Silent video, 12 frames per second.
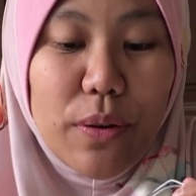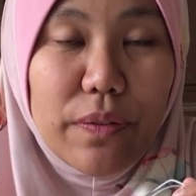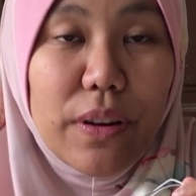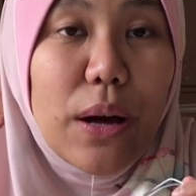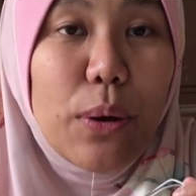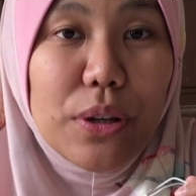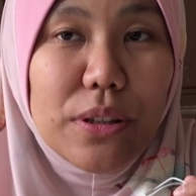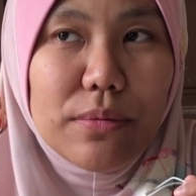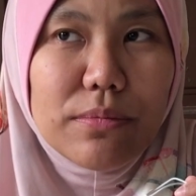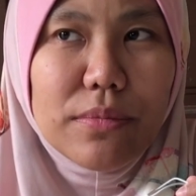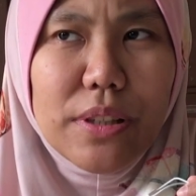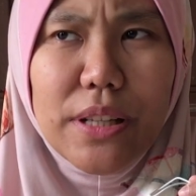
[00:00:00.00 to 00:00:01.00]
flour.
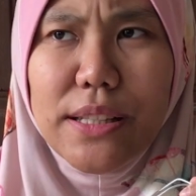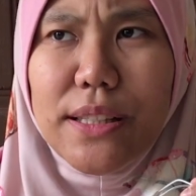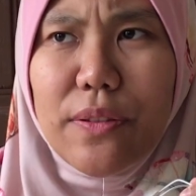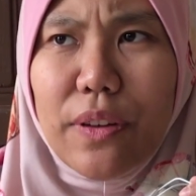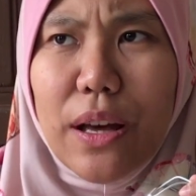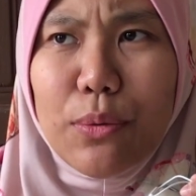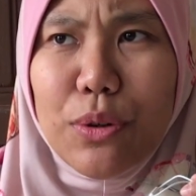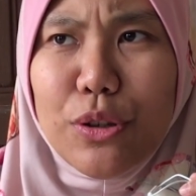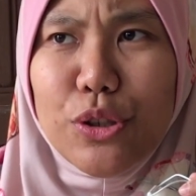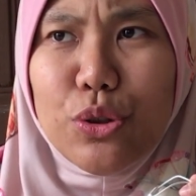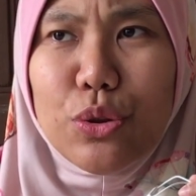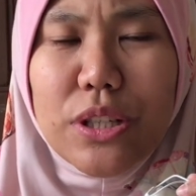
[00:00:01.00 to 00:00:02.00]
Did I say flour or
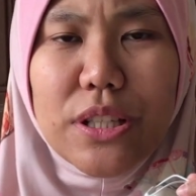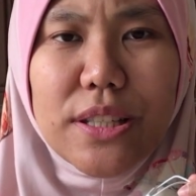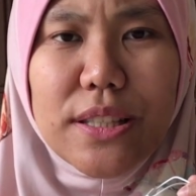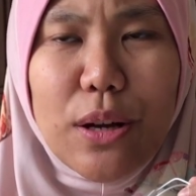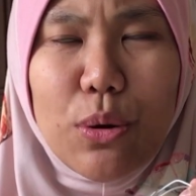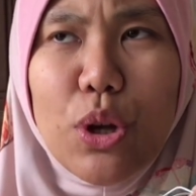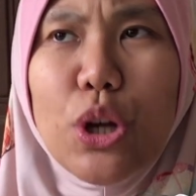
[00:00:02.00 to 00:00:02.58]
sugar just now?